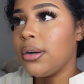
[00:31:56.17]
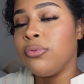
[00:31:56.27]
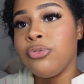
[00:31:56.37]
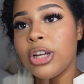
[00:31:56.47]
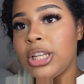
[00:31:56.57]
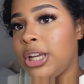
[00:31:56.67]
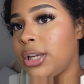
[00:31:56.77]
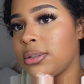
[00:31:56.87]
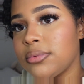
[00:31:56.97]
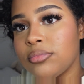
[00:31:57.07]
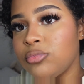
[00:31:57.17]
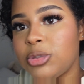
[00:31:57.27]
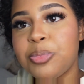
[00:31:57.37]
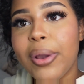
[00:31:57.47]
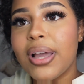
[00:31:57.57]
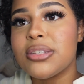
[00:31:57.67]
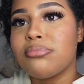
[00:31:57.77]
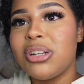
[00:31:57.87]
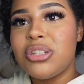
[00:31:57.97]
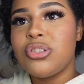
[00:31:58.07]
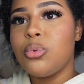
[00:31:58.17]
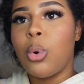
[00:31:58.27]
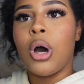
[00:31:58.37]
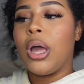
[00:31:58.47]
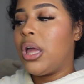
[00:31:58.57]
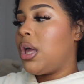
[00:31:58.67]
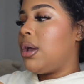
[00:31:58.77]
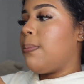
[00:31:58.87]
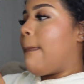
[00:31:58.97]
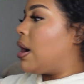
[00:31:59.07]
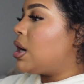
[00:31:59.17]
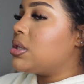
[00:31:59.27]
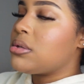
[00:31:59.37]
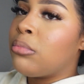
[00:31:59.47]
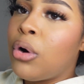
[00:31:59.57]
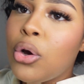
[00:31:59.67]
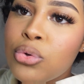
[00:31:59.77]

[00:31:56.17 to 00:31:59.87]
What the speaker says: Really spray as much as you want, because the more you